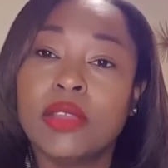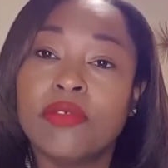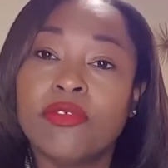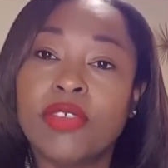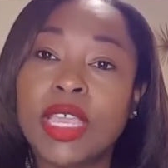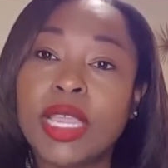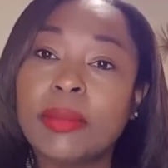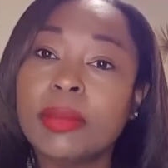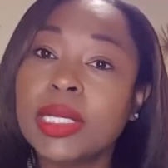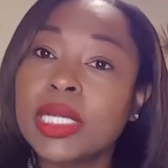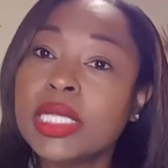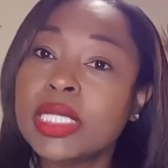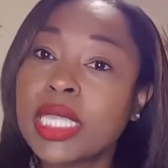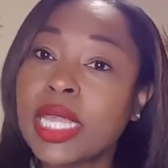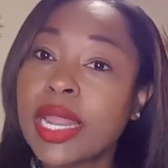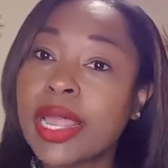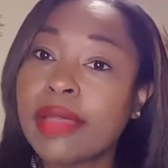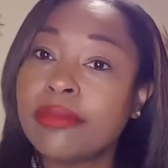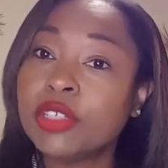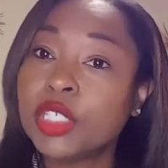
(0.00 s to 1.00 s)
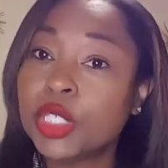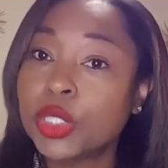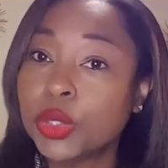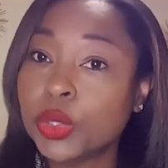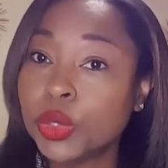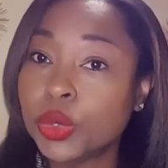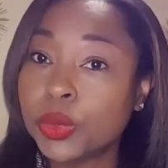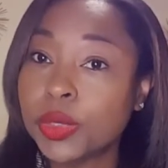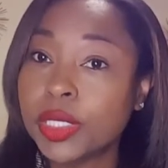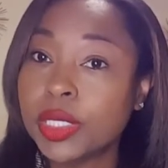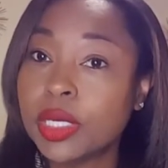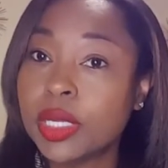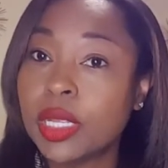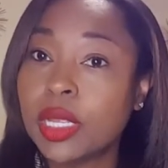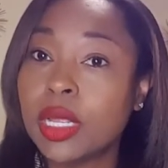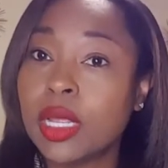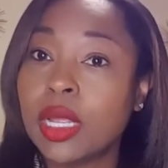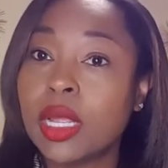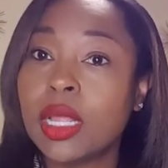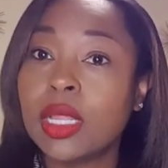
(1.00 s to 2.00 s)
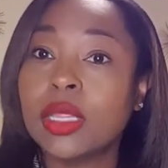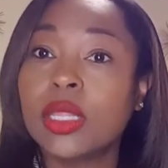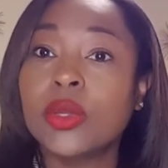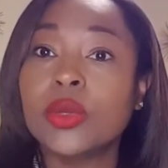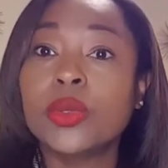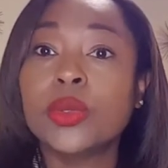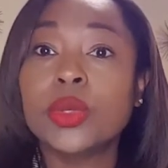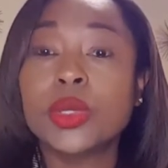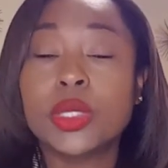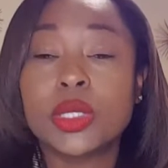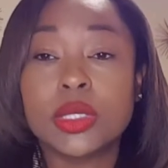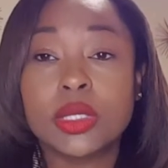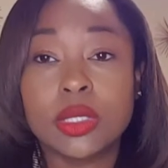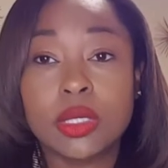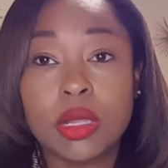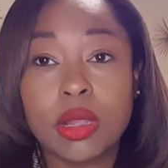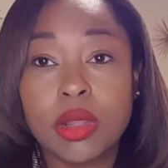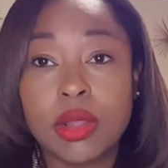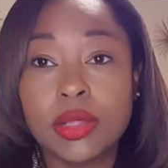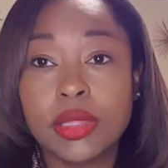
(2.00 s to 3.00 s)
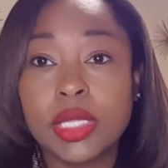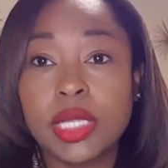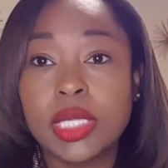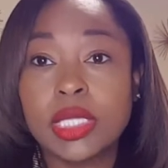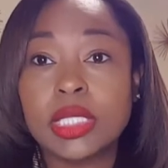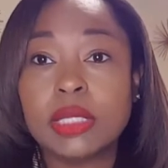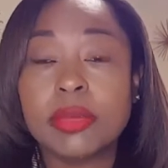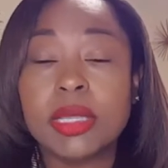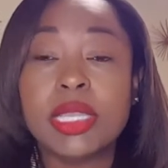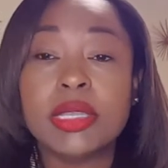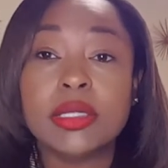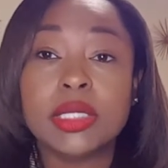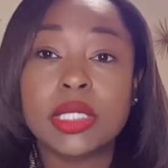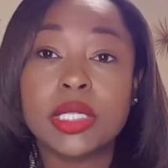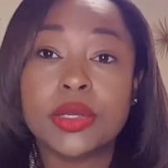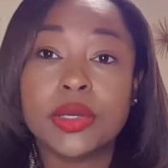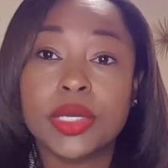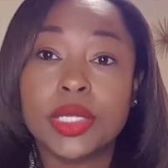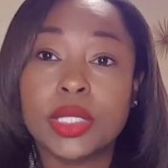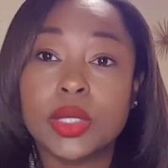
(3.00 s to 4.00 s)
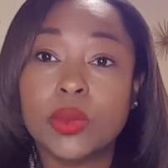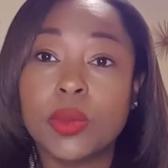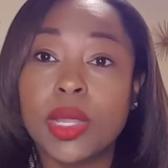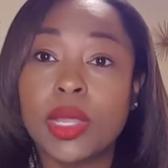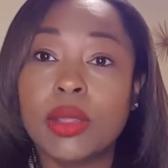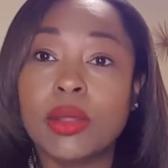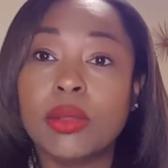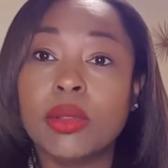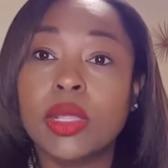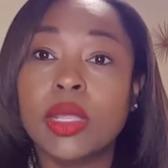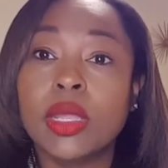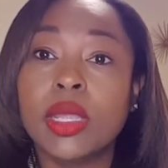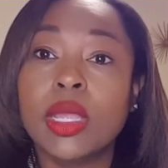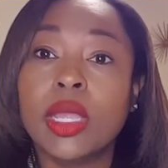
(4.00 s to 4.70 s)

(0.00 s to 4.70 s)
Families that have children, those are things to be considered as well.